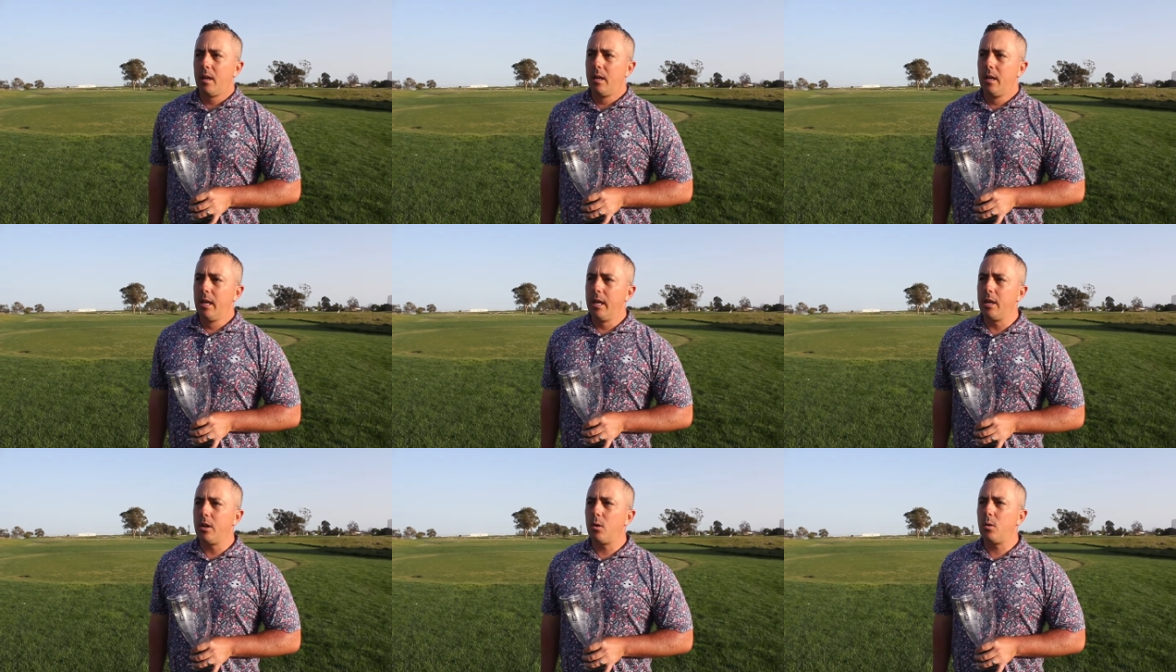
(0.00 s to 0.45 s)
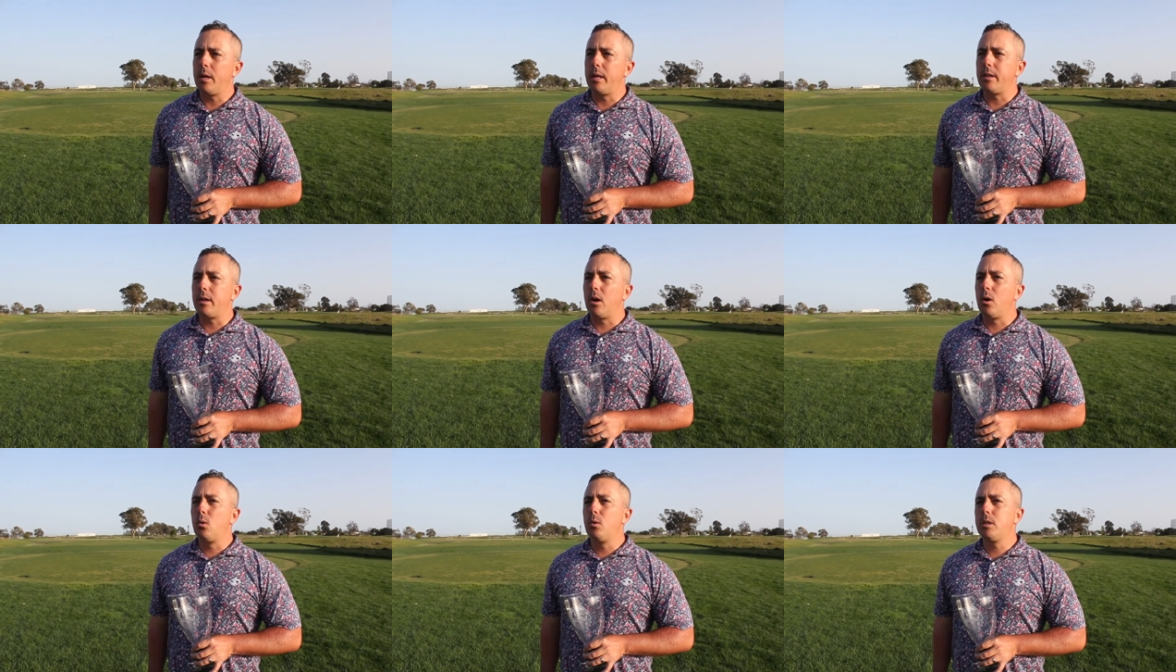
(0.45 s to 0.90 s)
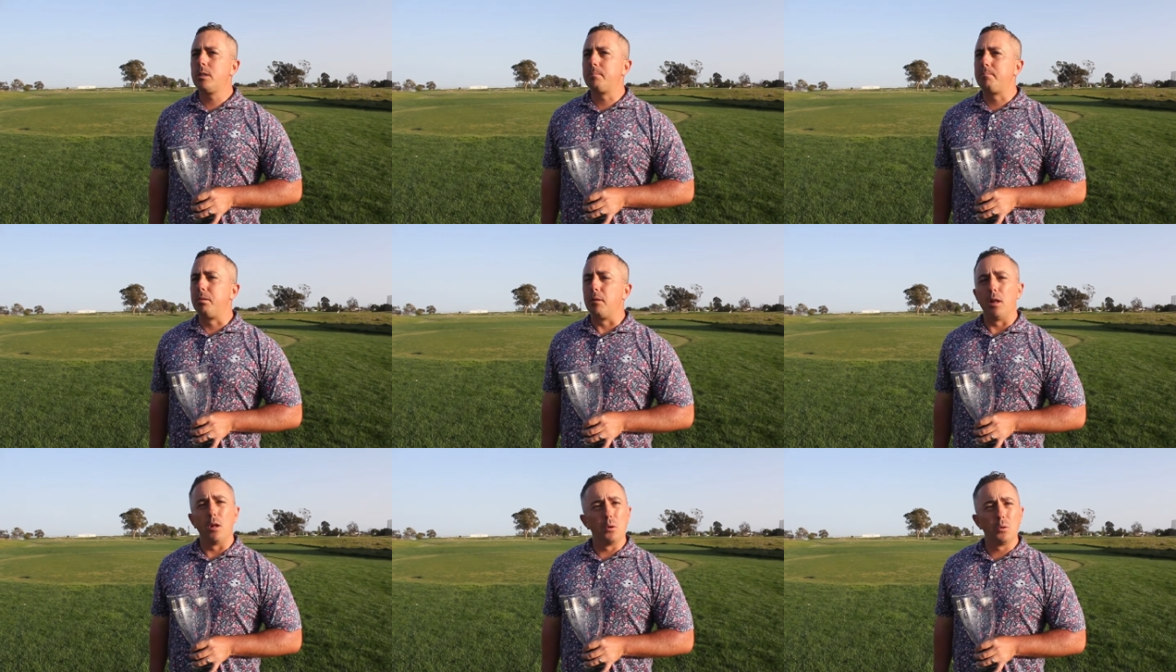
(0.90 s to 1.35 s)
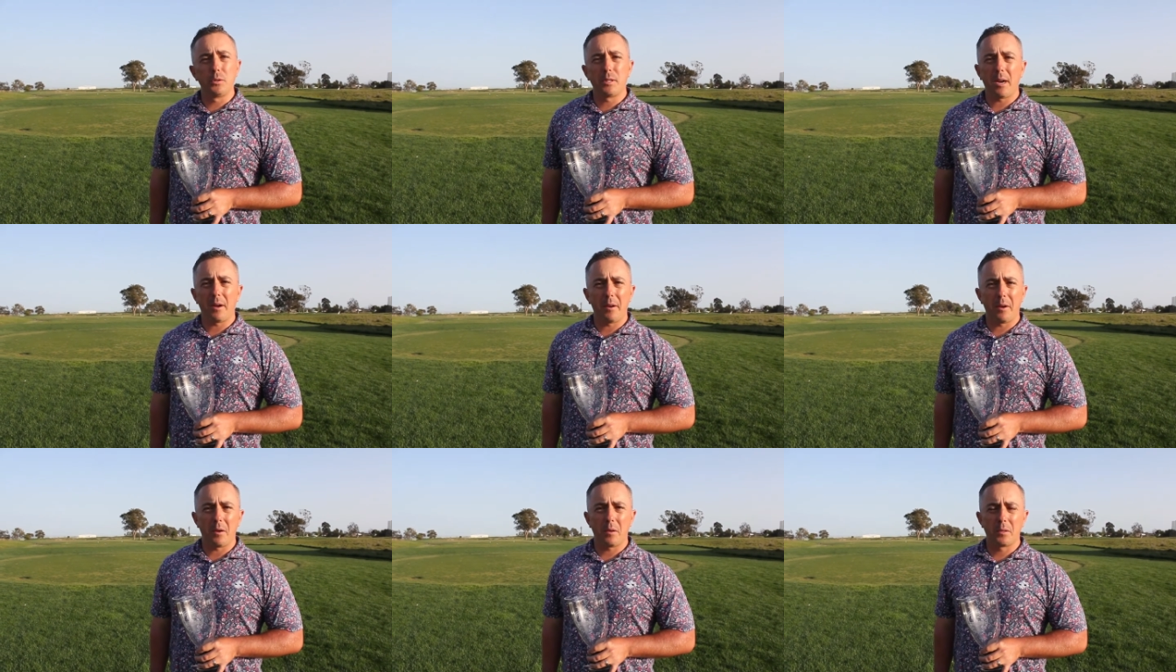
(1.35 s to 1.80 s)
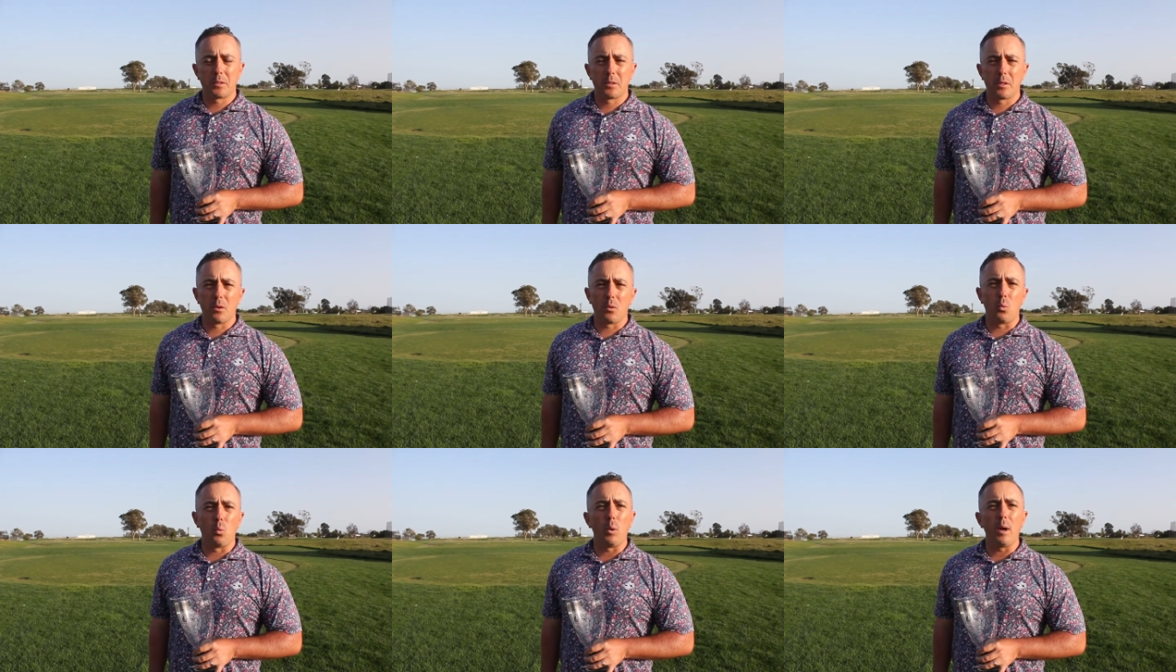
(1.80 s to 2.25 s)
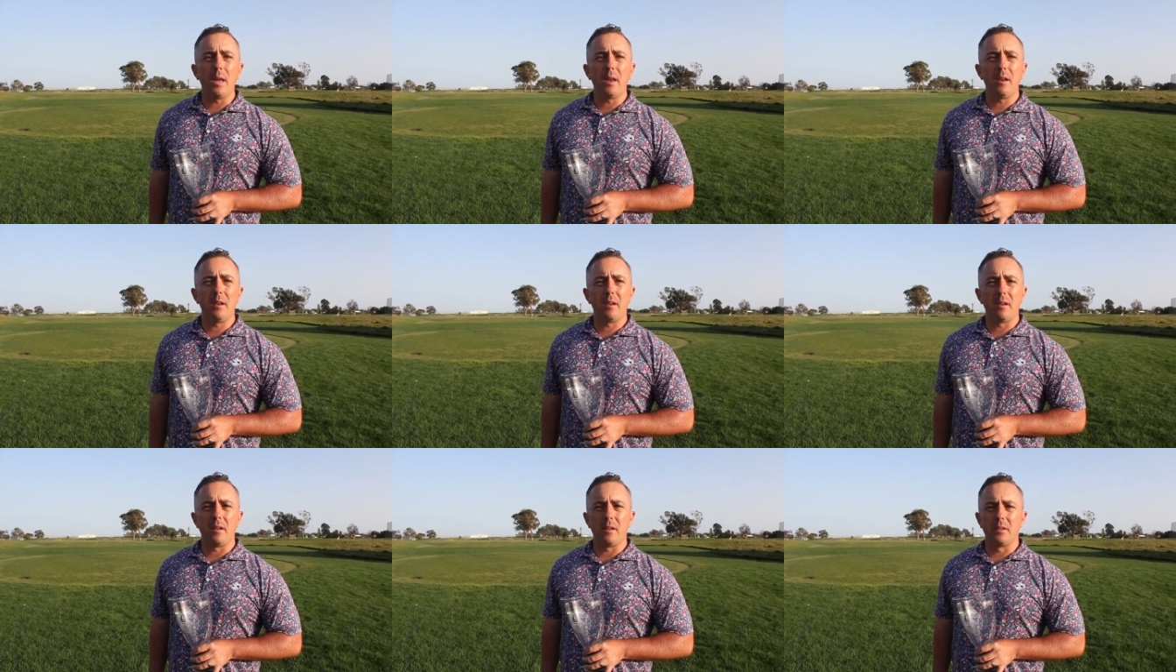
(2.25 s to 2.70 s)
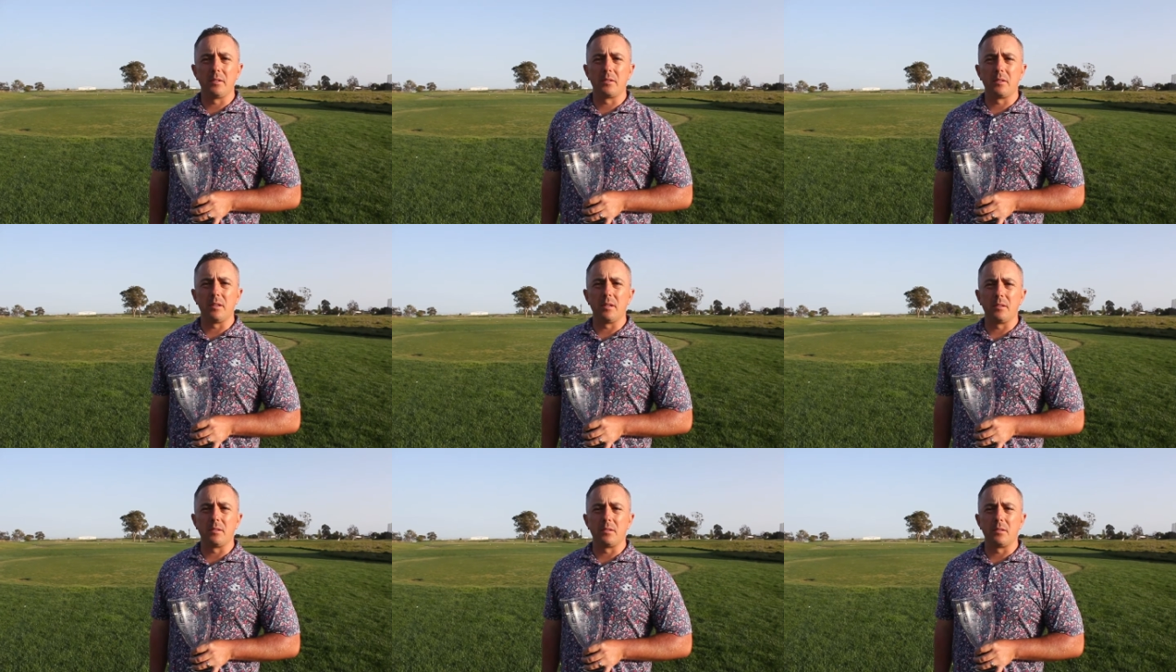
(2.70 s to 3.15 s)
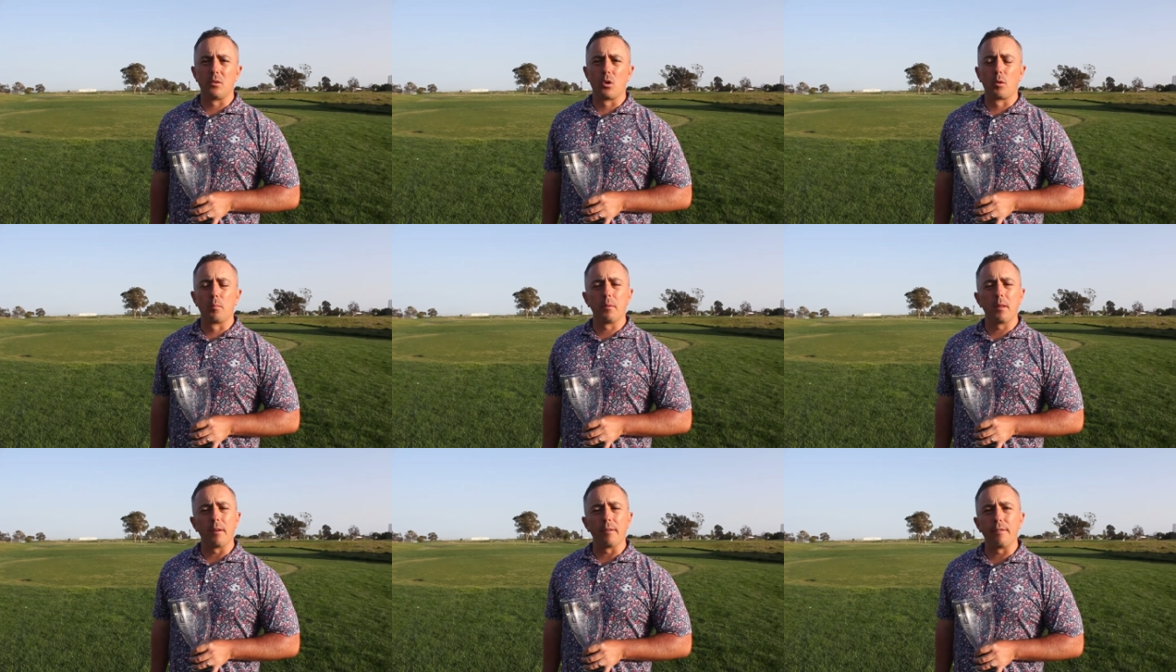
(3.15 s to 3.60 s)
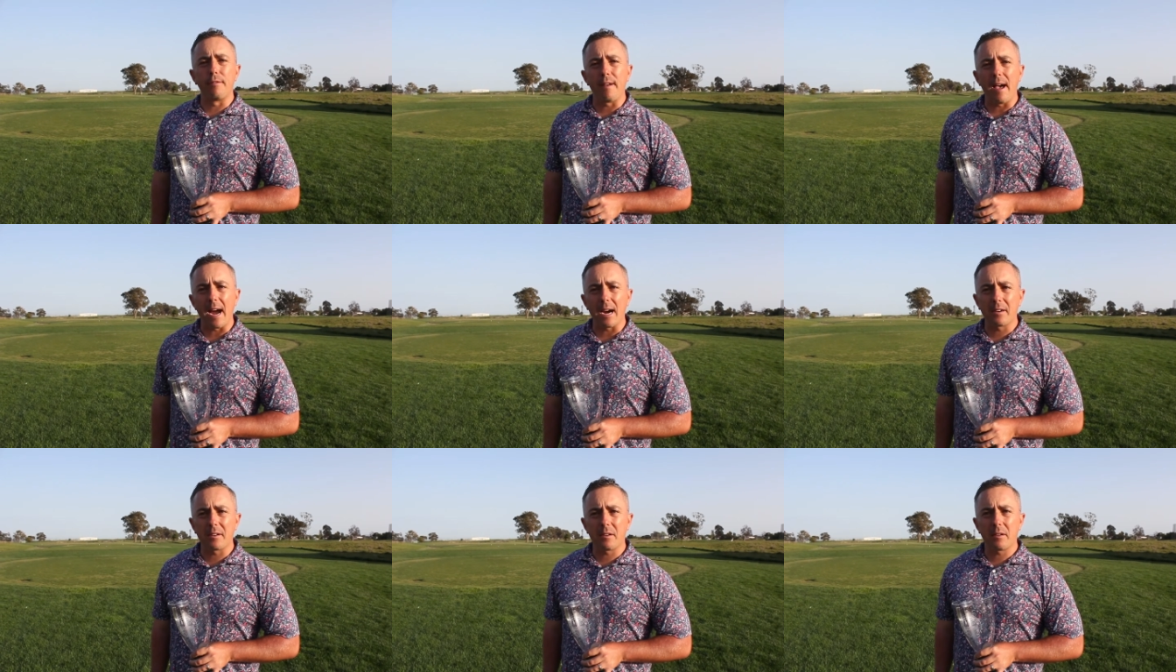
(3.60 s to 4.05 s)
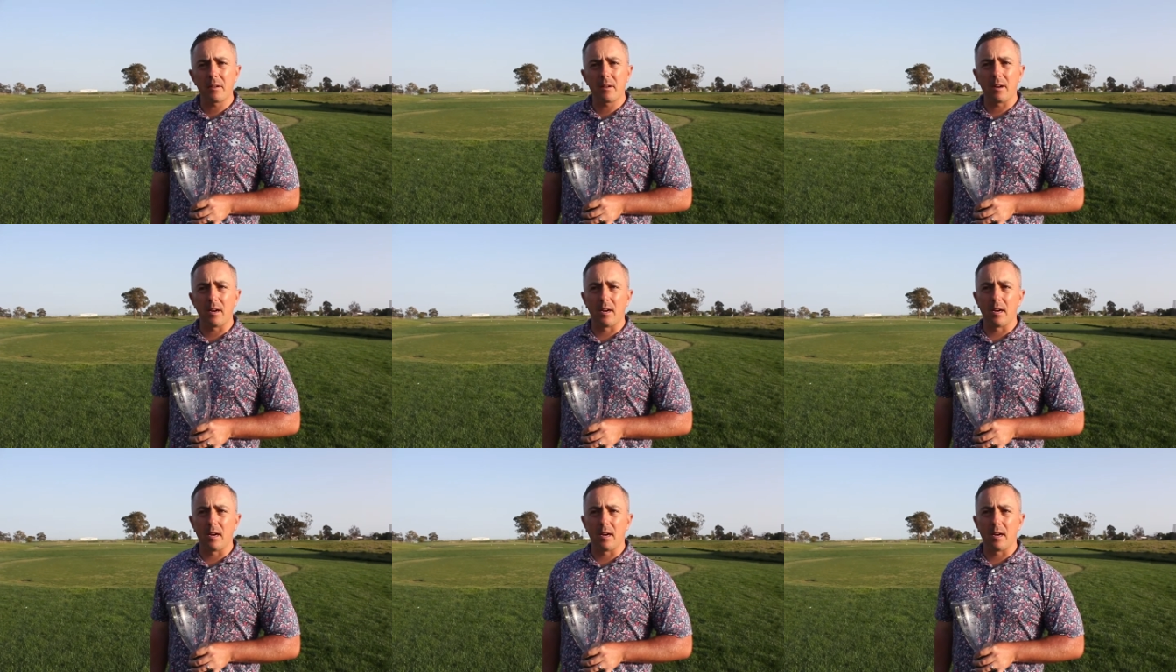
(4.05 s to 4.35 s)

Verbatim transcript: You know, it always blows out here, so the wind is is normally a factor.